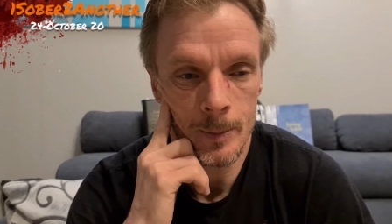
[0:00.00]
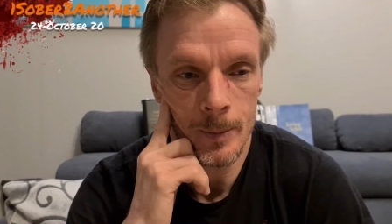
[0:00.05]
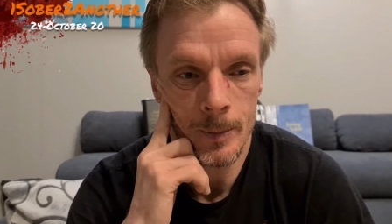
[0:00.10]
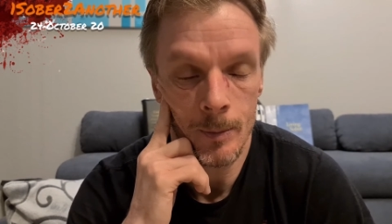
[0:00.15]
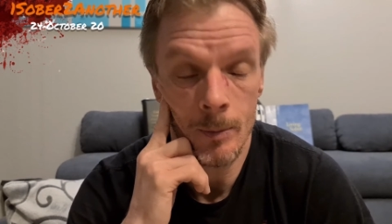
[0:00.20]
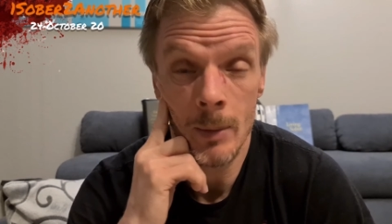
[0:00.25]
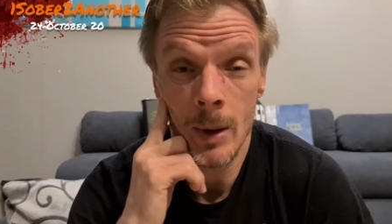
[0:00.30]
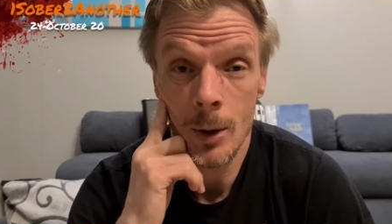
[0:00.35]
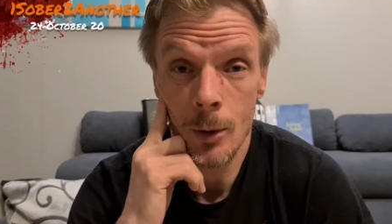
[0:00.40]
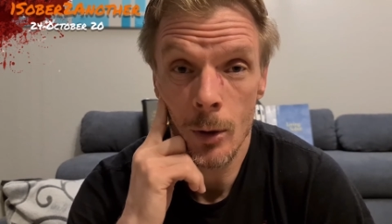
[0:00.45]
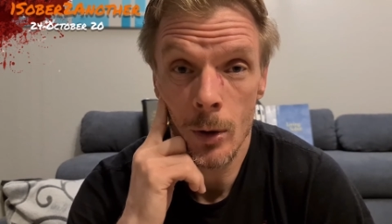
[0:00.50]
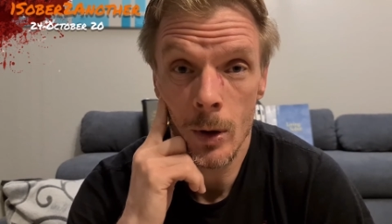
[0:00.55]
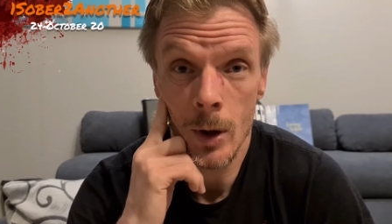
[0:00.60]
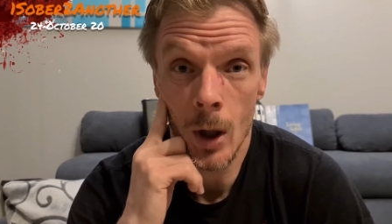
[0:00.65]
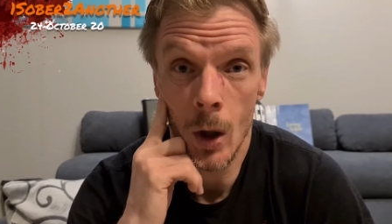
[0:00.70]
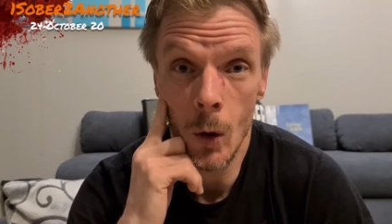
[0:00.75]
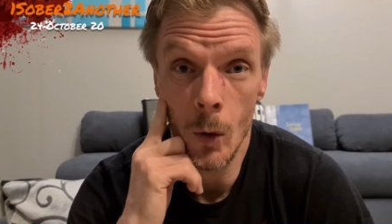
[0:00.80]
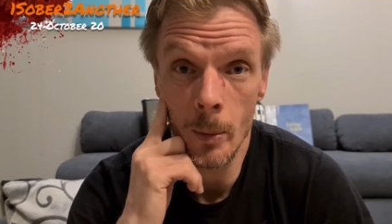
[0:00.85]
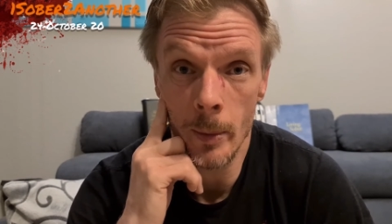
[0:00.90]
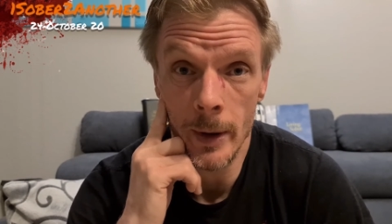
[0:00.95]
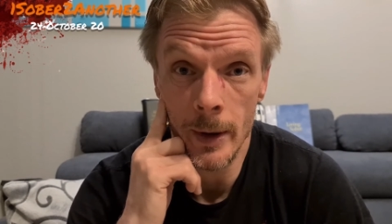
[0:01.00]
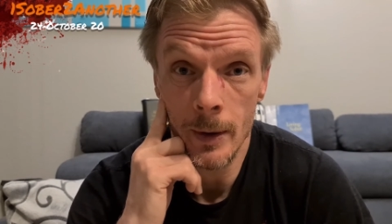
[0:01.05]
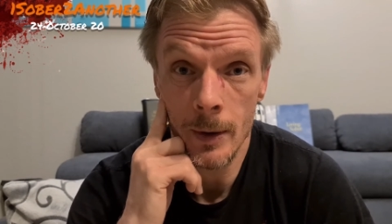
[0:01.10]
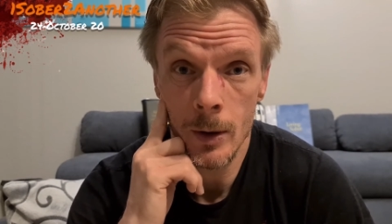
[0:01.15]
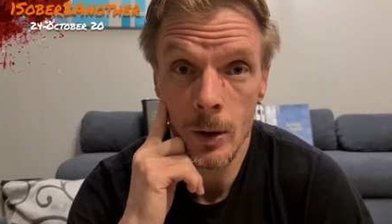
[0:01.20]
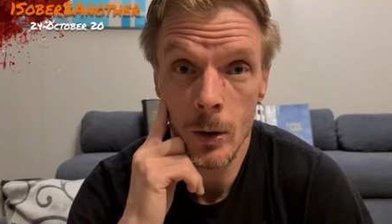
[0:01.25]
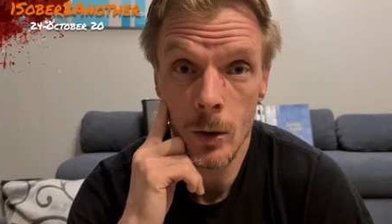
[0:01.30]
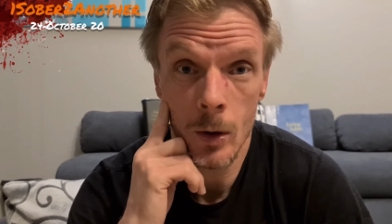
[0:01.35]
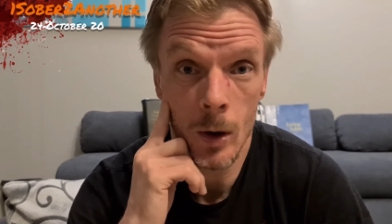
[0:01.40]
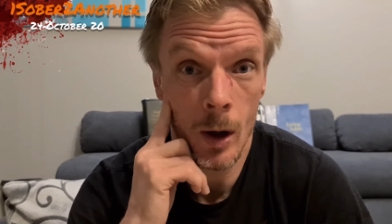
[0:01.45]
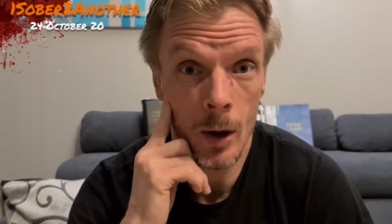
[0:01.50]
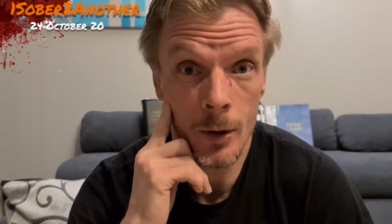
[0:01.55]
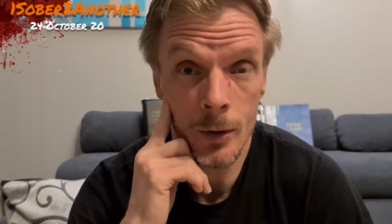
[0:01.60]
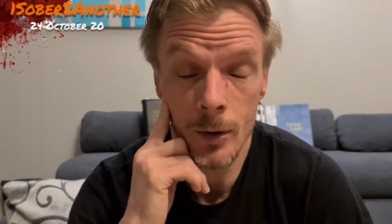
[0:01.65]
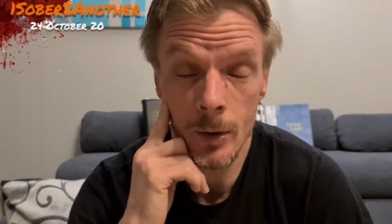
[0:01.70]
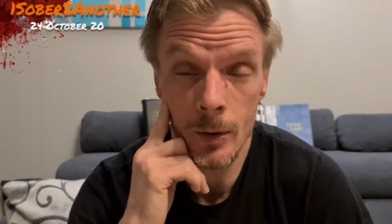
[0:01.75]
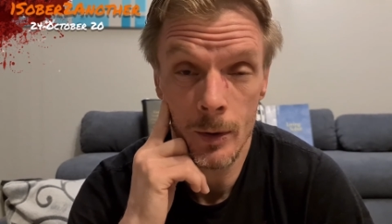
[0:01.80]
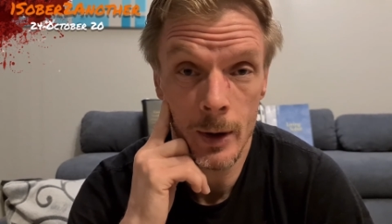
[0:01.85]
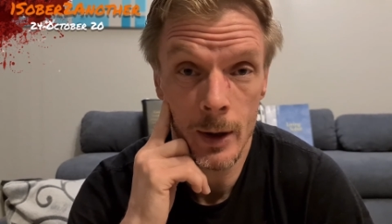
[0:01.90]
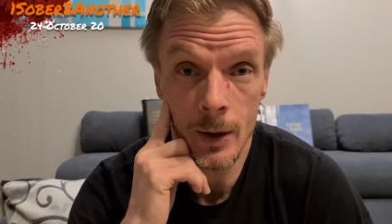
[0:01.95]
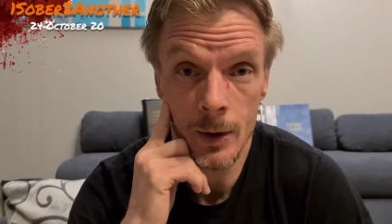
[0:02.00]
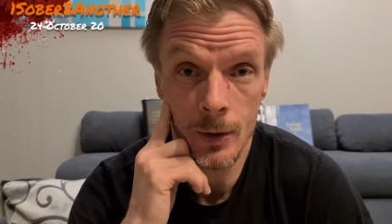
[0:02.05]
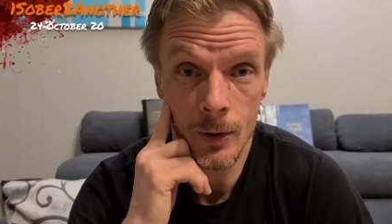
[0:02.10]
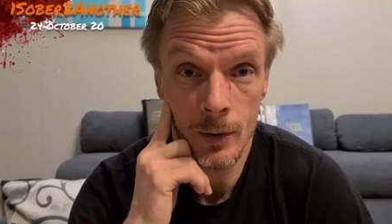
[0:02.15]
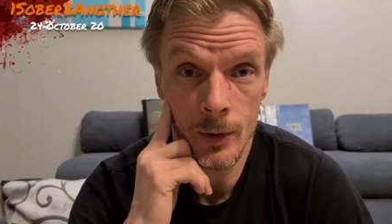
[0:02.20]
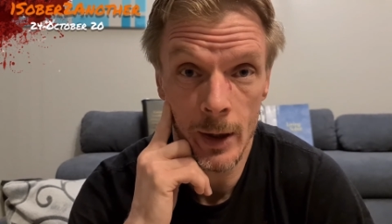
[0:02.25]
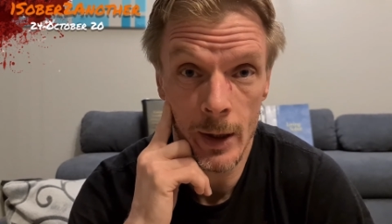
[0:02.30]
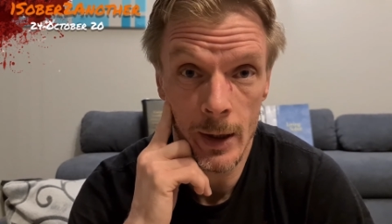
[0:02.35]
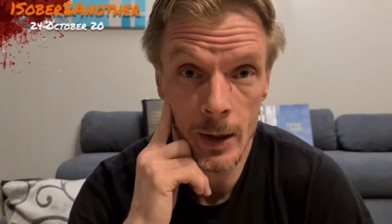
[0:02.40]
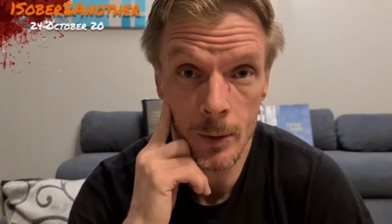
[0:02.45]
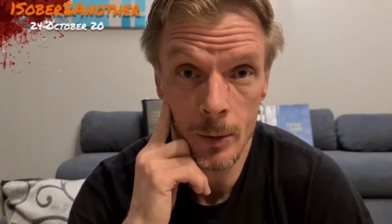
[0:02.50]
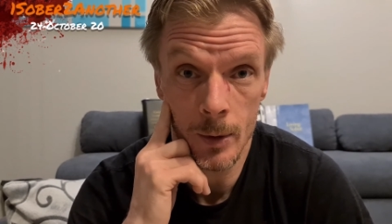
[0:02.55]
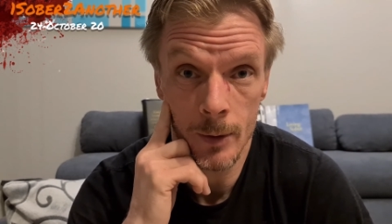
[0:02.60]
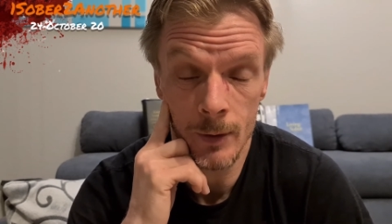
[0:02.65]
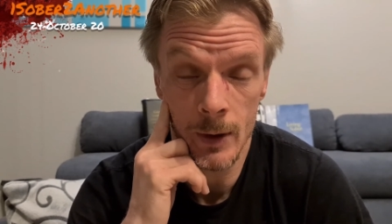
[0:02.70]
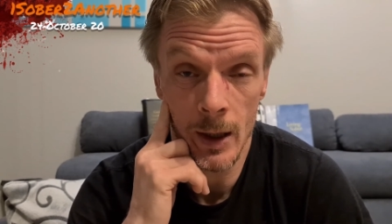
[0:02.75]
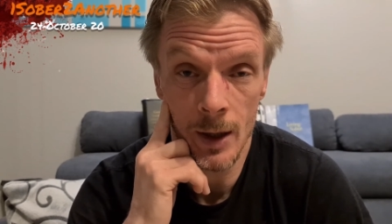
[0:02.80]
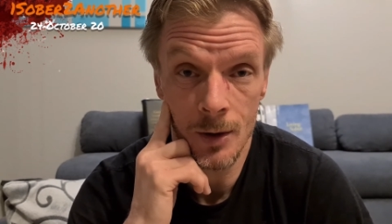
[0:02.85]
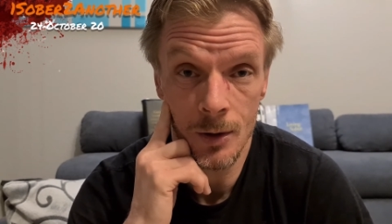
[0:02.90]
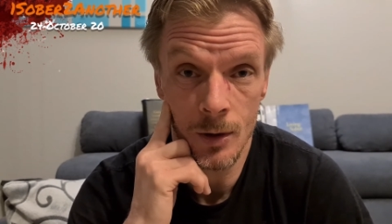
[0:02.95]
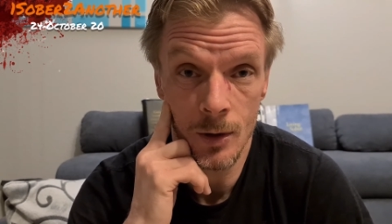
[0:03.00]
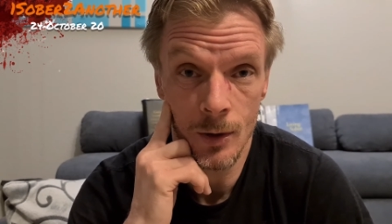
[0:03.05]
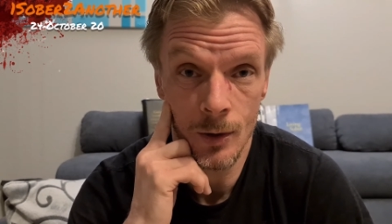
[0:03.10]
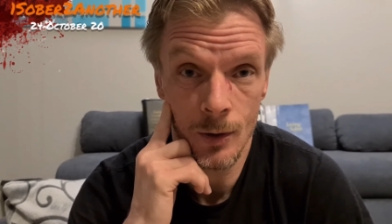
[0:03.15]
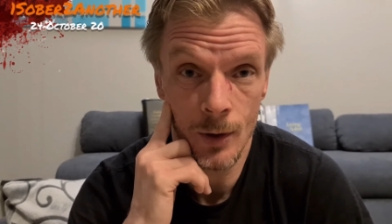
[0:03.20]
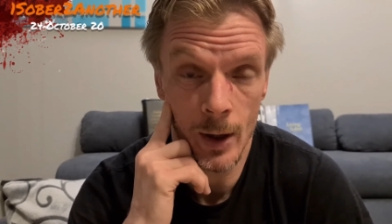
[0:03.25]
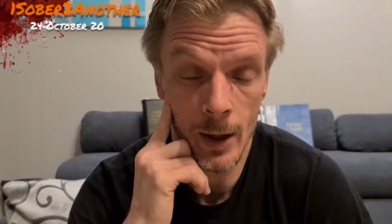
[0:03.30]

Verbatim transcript: Mitchell Coleman, who also does Daily Reflections,